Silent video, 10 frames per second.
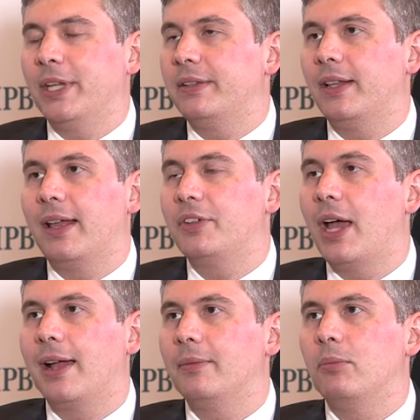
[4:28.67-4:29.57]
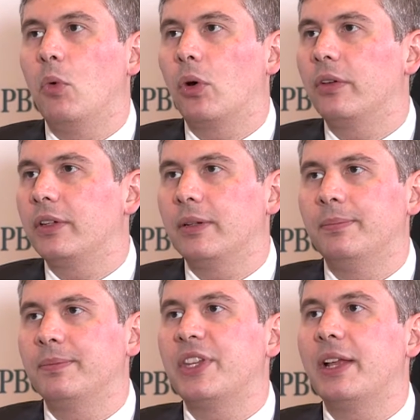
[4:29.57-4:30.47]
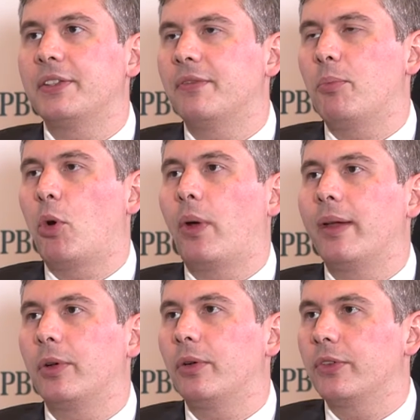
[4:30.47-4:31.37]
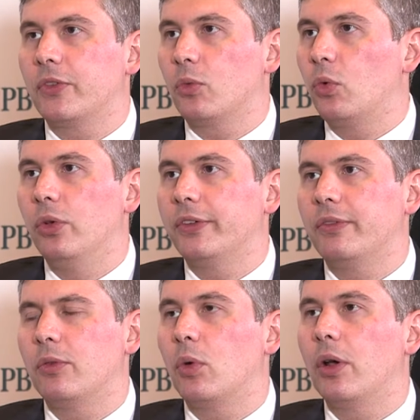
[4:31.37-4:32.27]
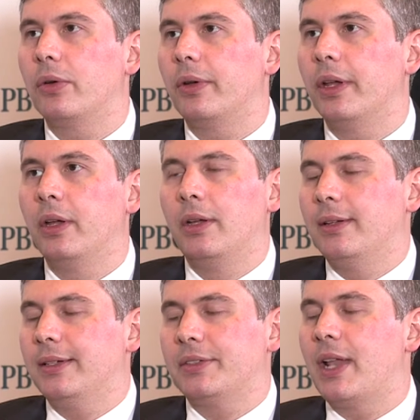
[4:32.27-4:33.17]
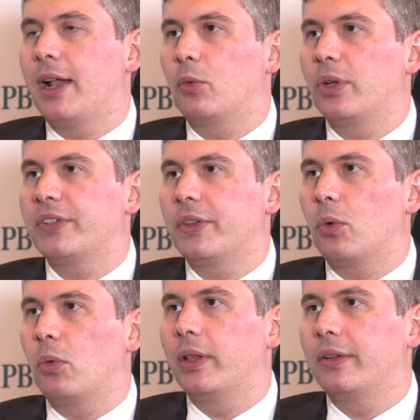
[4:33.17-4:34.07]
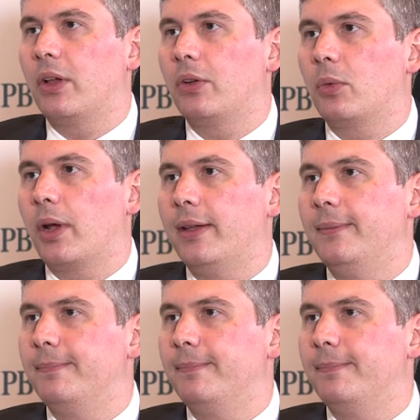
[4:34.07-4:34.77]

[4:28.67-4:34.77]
Until I've got more of a sense of the parameters, the rules of the road, it's not a risk that we're willing to underwrite.